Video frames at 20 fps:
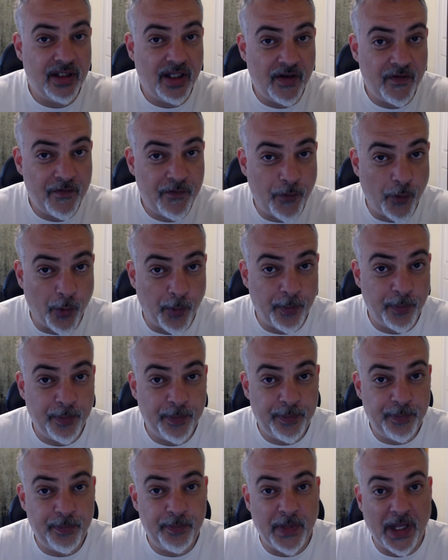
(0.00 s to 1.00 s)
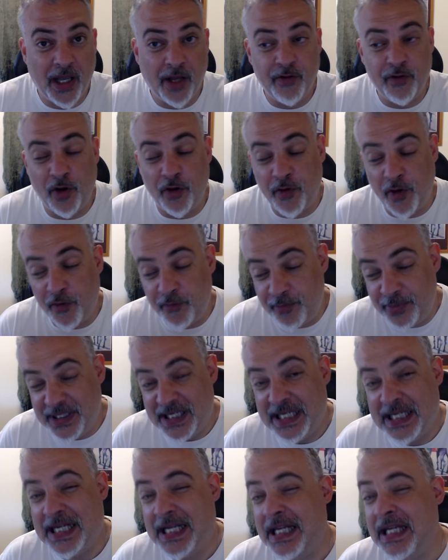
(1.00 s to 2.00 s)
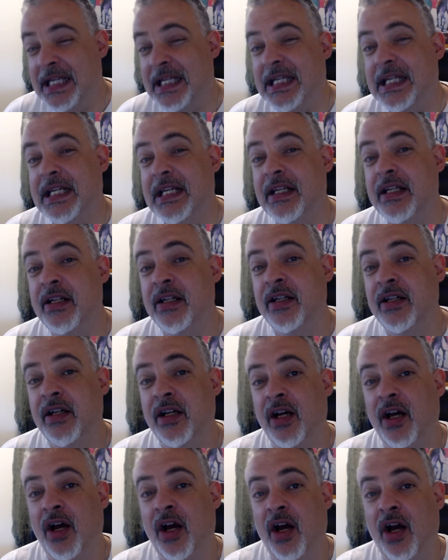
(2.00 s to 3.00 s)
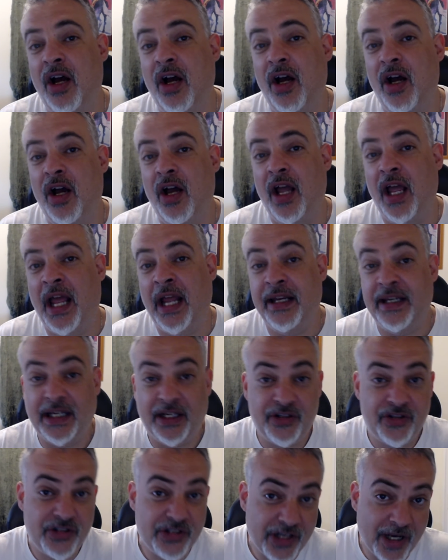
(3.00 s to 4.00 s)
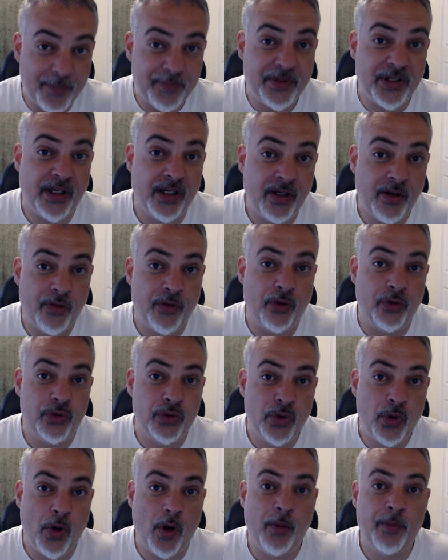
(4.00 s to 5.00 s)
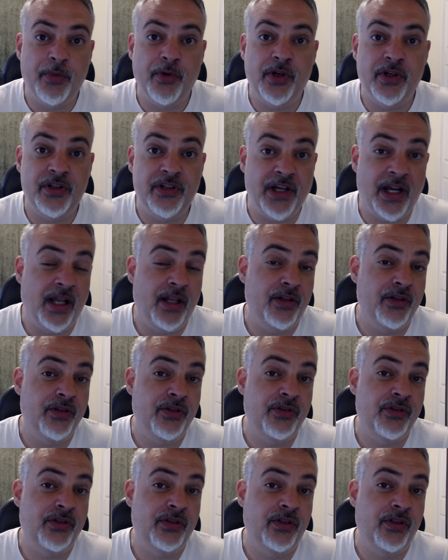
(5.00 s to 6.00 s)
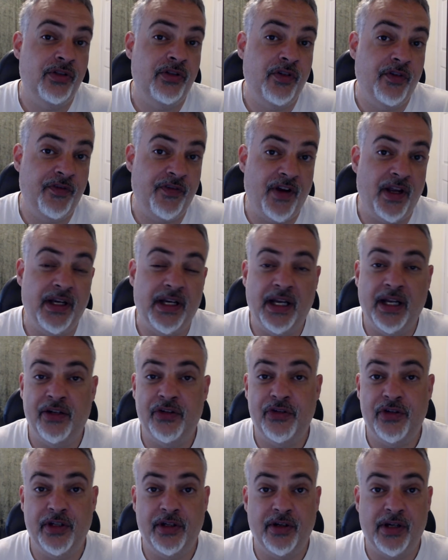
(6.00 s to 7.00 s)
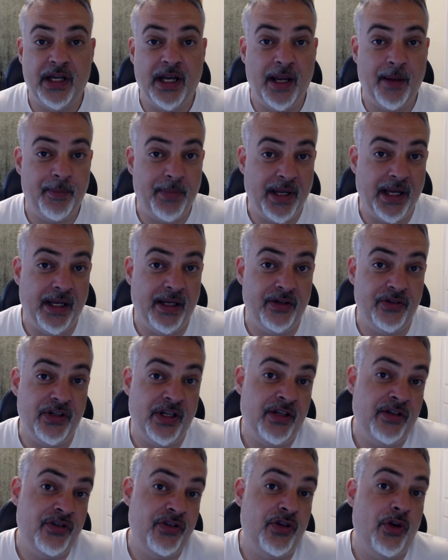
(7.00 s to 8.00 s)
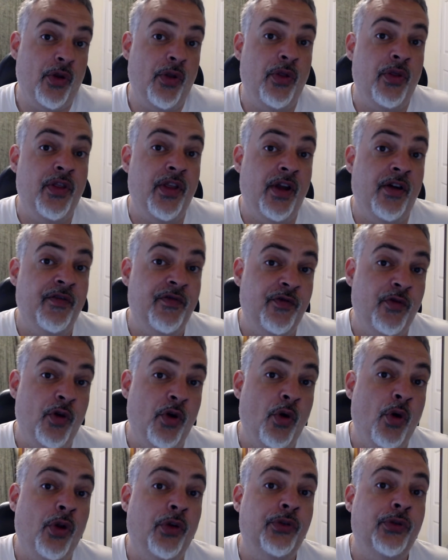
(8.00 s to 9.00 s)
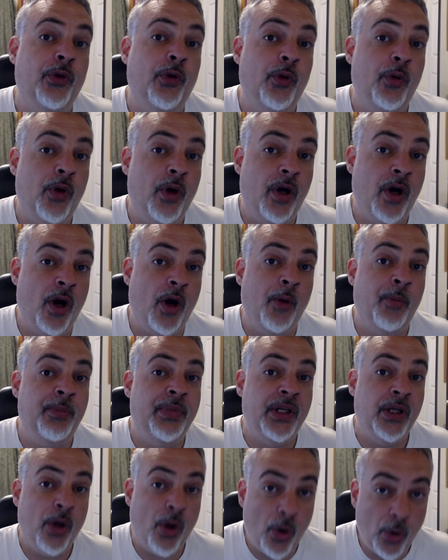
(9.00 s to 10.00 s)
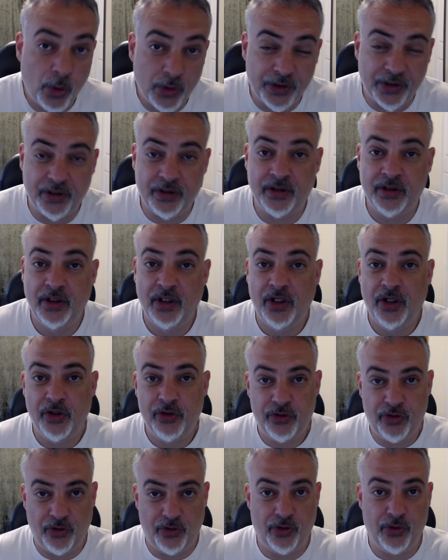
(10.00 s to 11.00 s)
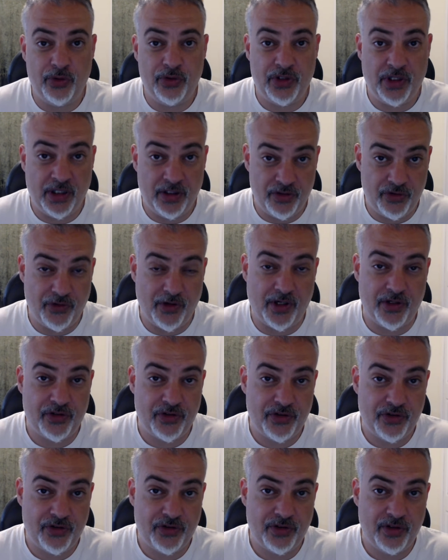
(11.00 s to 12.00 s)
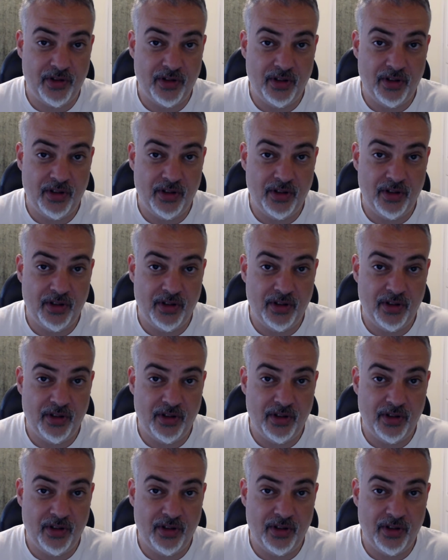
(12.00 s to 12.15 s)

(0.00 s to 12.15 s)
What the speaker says: for of being in need and accepting those corporate dollars to finance their campaigns, and so therefore also are beholden to those interests.